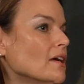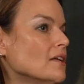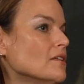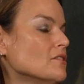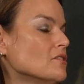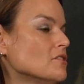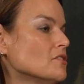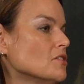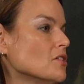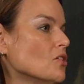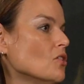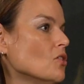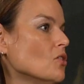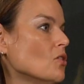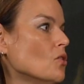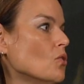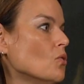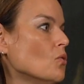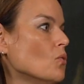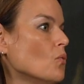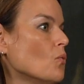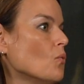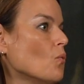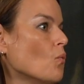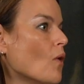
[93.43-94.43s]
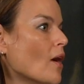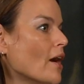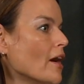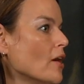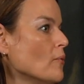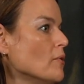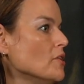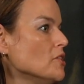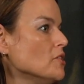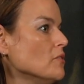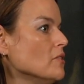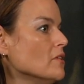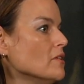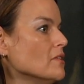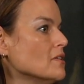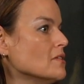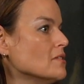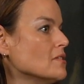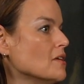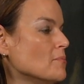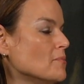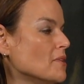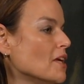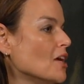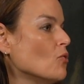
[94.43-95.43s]
and so why are we doing
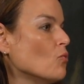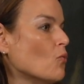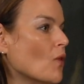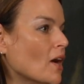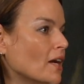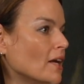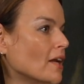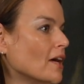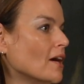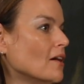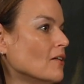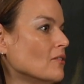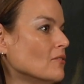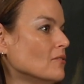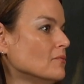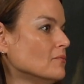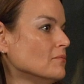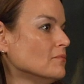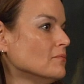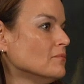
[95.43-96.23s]
this update right now?